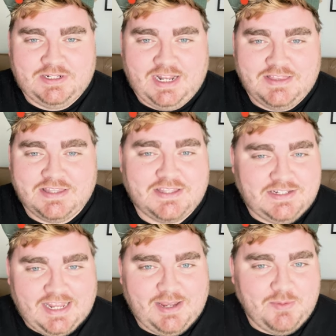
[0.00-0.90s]
I think the
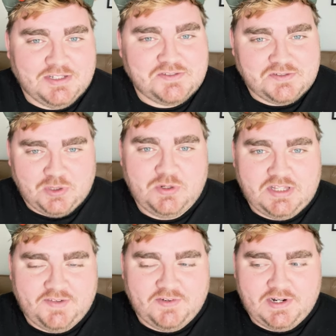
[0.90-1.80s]
name is so
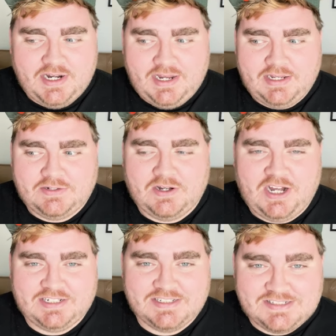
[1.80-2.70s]
clever, and
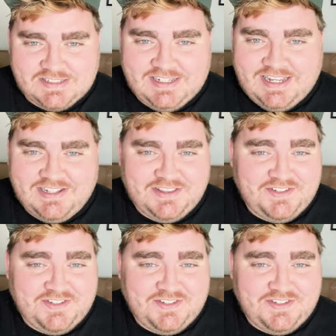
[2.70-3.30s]
honestly,